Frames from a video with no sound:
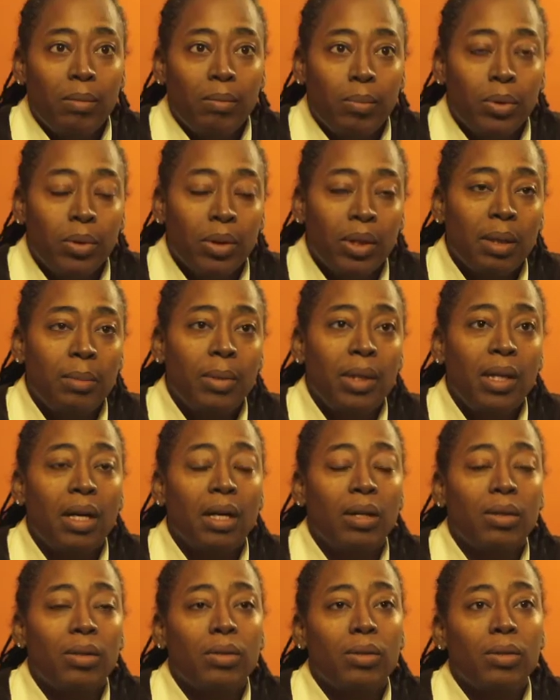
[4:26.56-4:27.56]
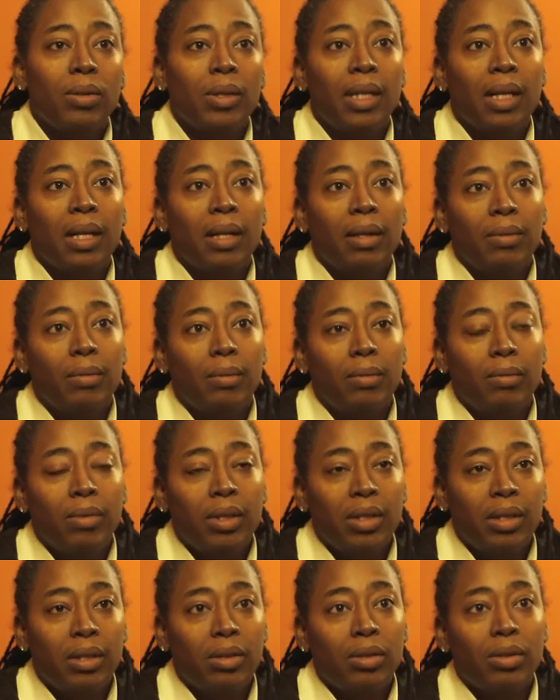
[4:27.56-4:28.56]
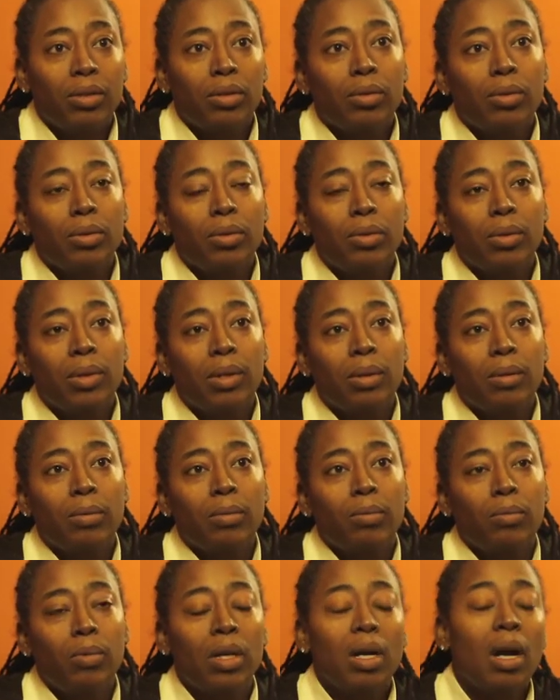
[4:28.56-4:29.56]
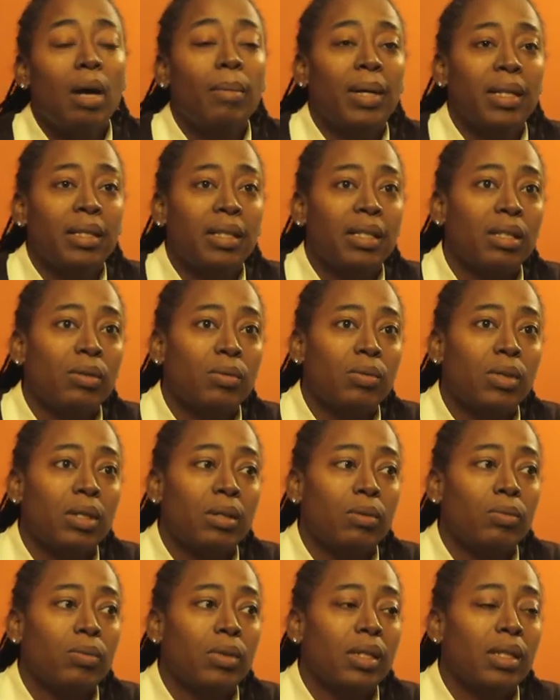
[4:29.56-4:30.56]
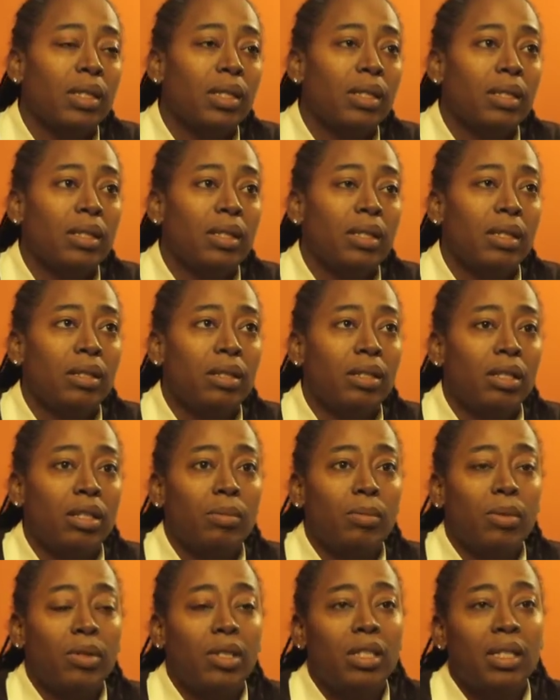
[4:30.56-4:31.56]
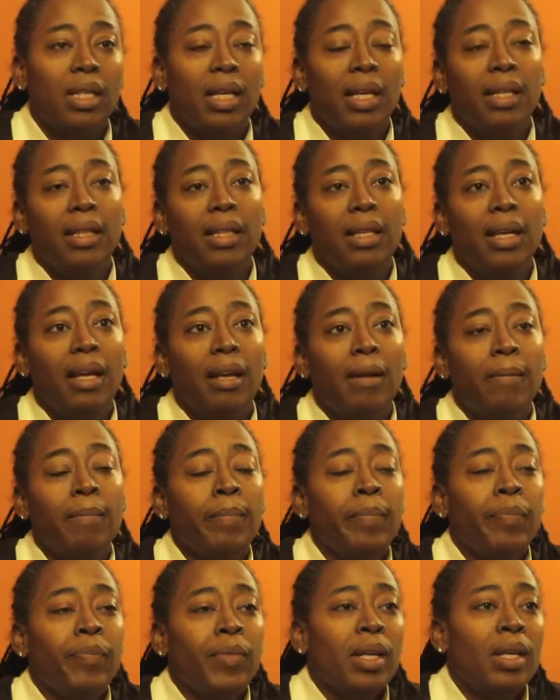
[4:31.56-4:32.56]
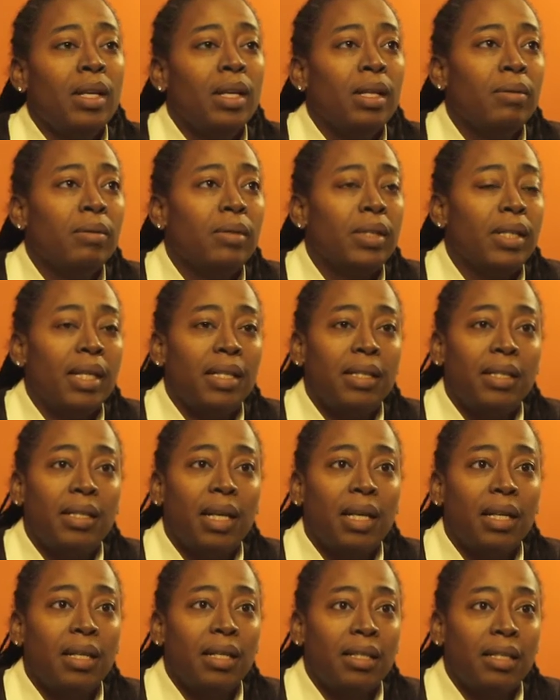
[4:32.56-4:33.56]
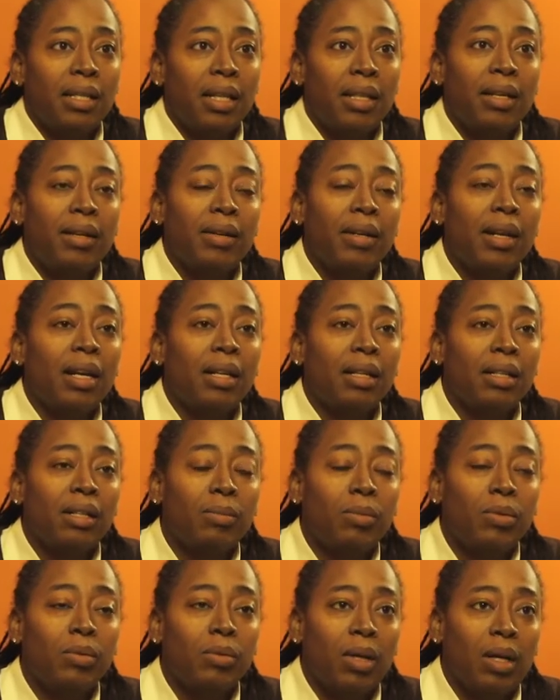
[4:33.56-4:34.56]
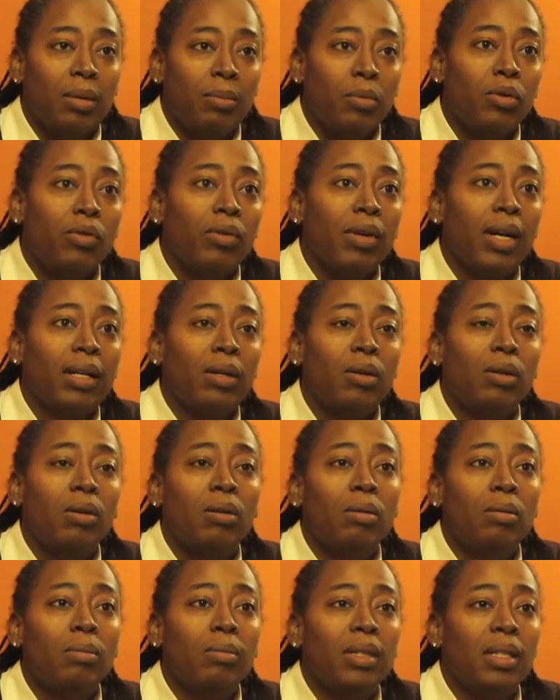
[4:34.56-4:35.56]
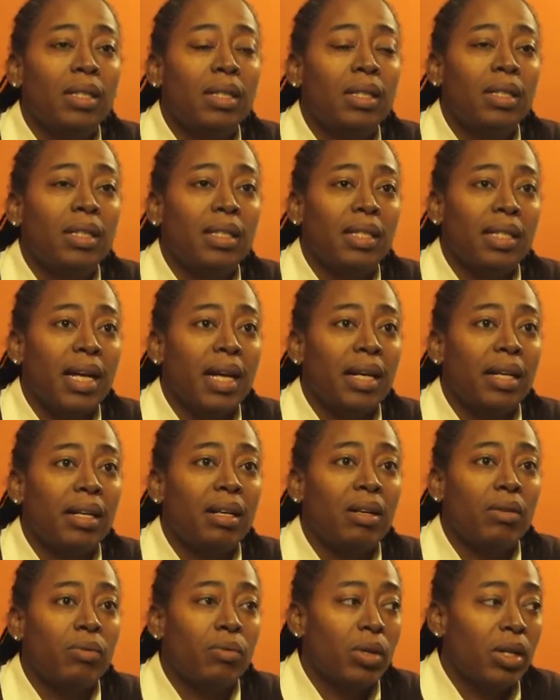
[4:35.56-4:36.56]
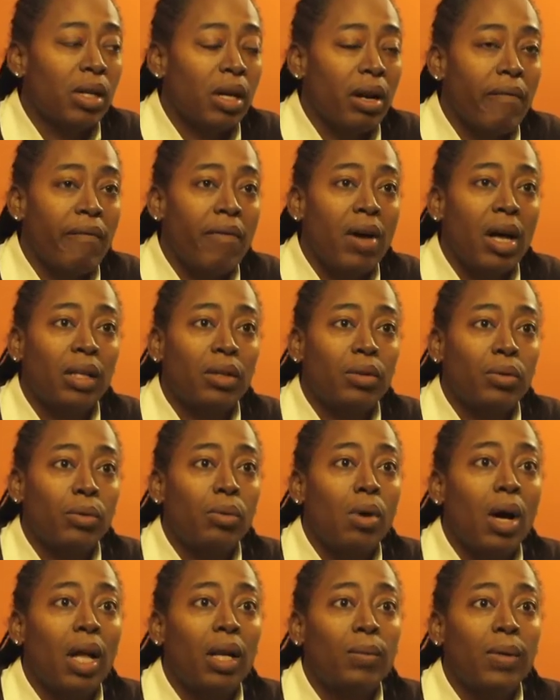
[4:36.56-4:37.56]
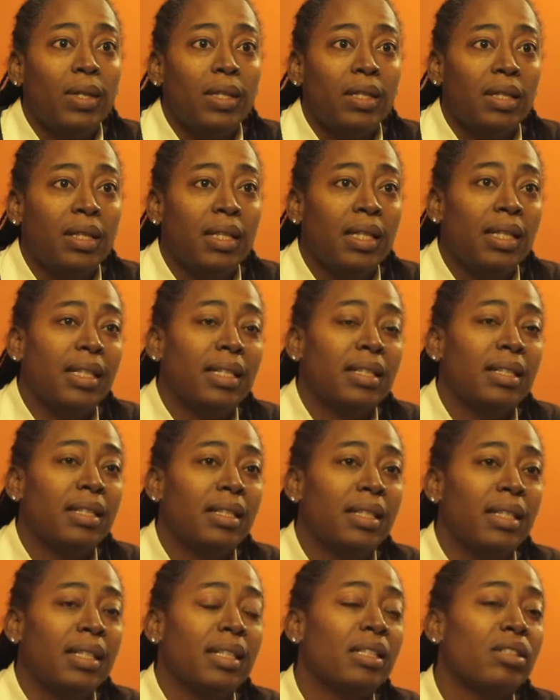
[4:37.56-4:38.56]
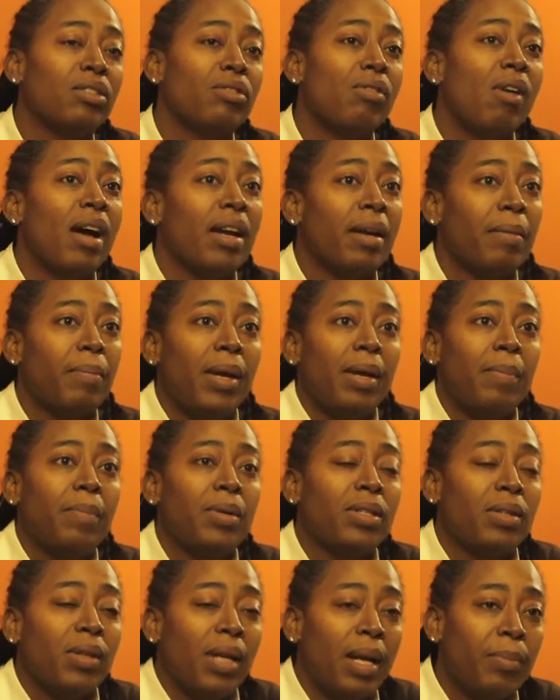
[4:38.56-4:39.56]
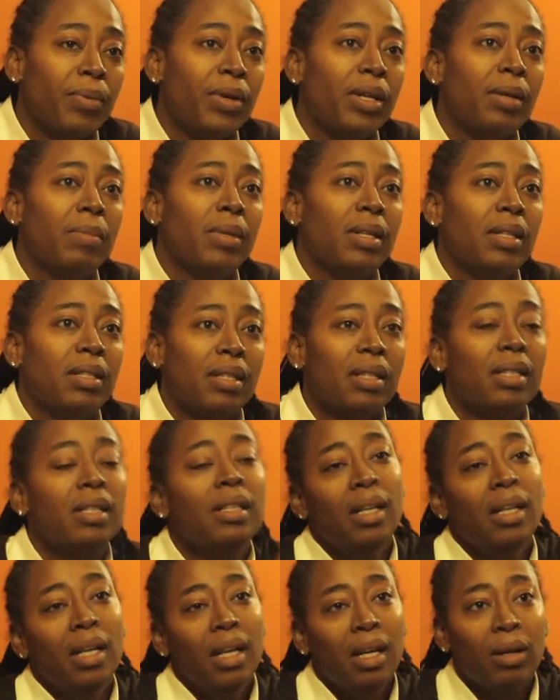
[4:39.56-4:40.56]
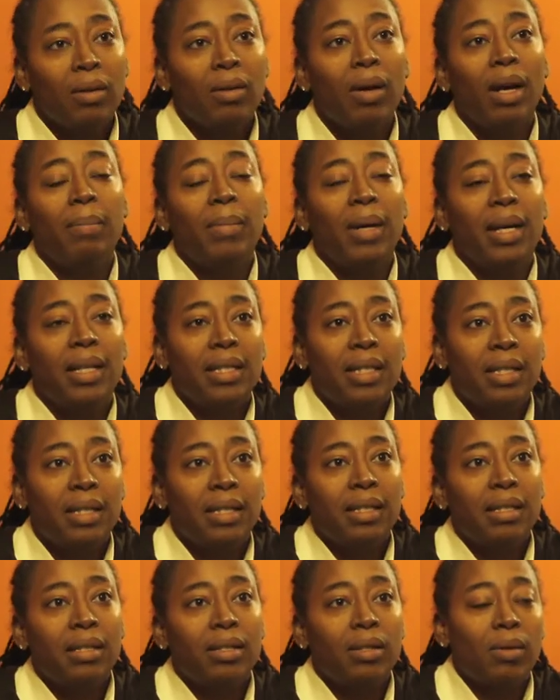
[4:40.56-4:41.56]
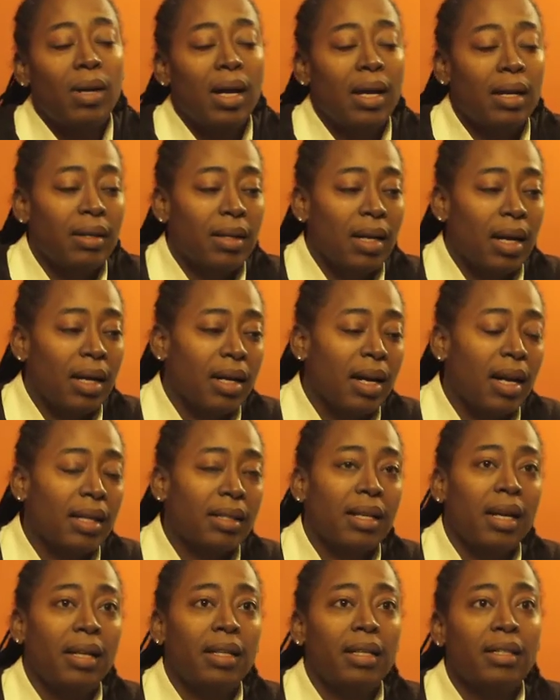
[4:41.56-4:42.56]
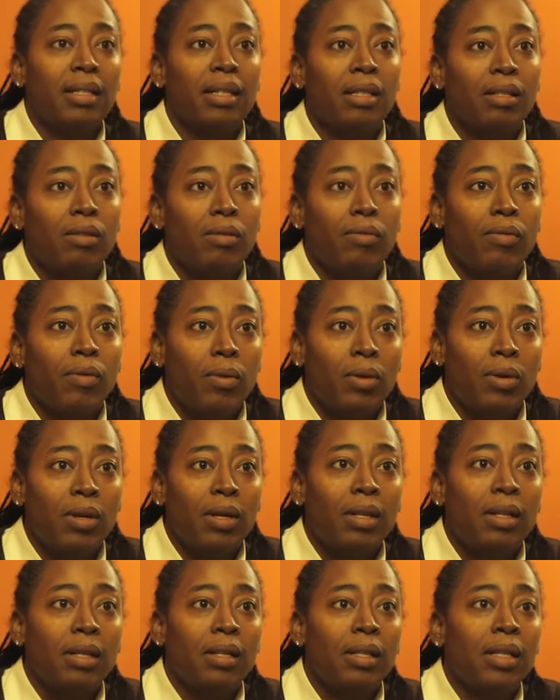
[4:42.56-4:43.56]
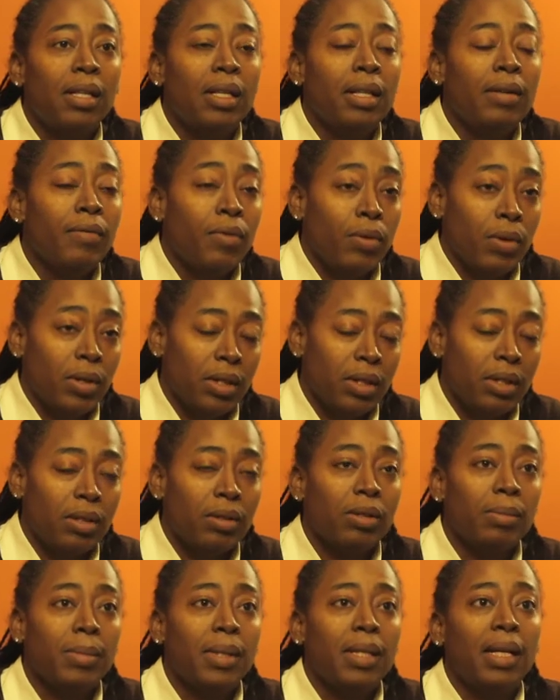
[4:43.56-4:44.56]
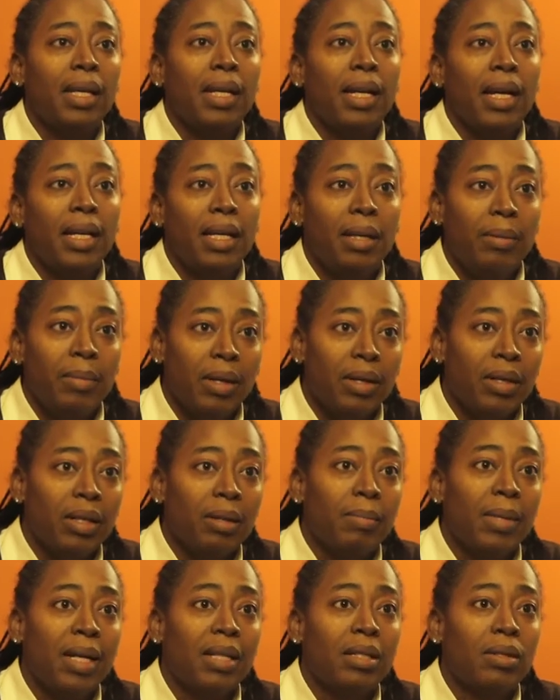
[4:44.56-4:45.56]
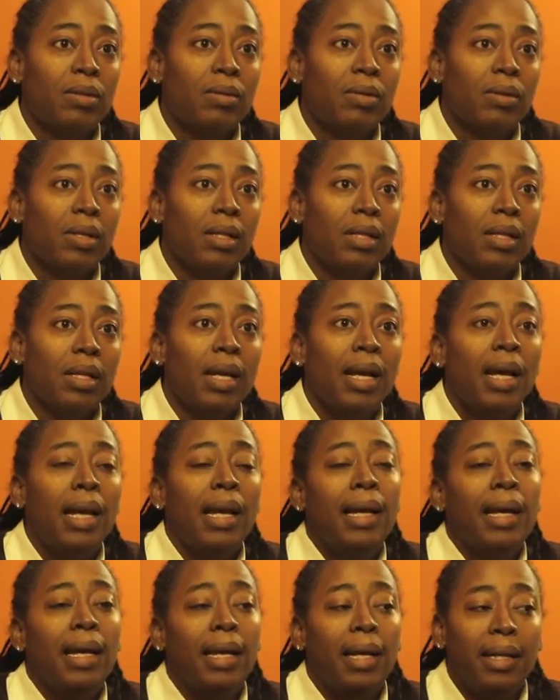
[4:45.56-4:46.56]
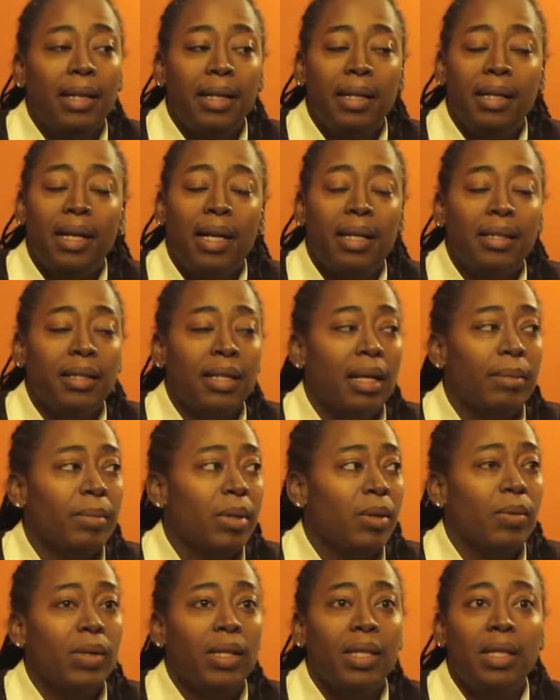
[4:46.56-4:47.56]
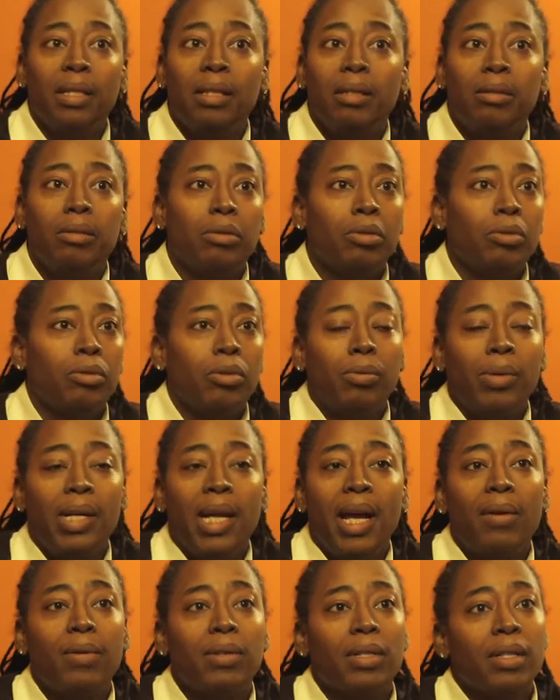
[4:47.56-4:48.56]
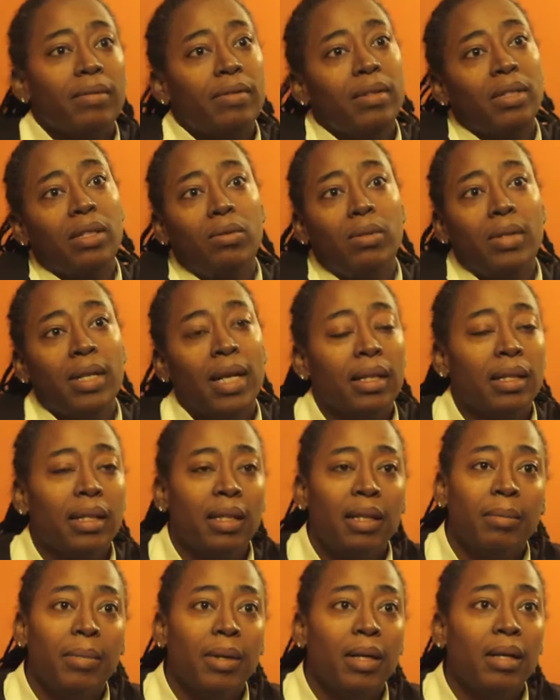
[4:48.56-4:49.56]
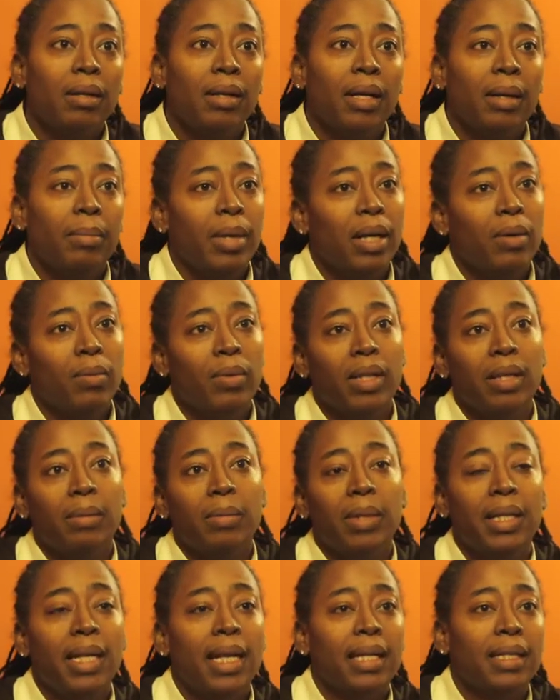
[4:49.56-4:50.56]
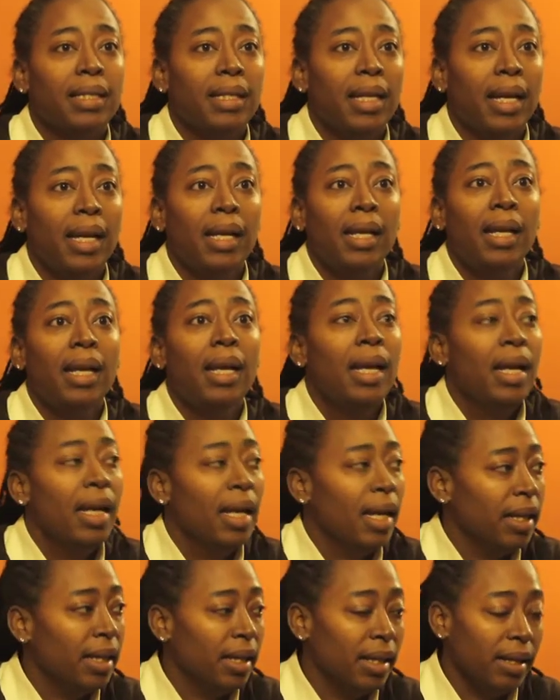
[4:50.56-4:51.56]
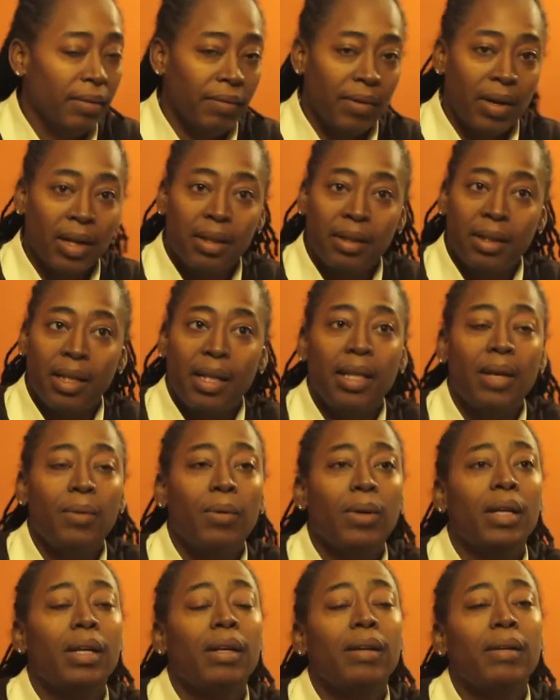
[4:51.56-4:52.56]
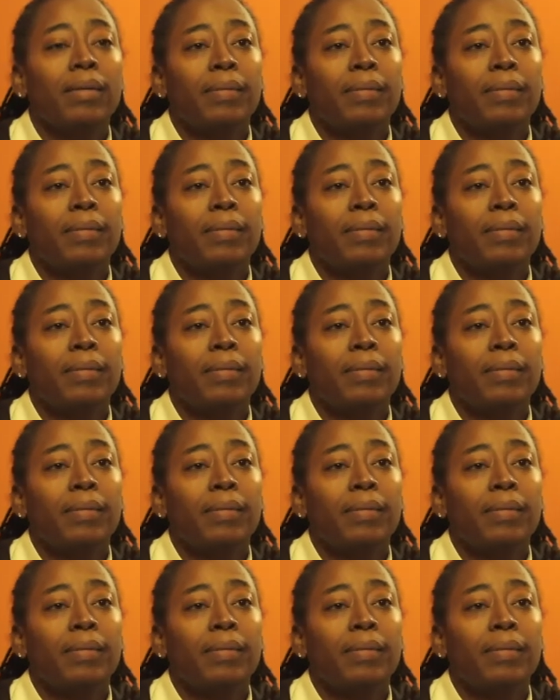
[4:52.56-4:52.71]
pulled up the article and I researched what caught my attention was when the gentleman said that Chase telling us that they're not going to move out the home is not enough. We're going to follow through all the way to the end till the ink is dry in the paper. So that pretty much grabbed my attention. So I contacted Senator Ford, and I emailed him my story. And he contacted me within 2-3 hours of shooting out the email. I met with them the next day, and then the following day they were here.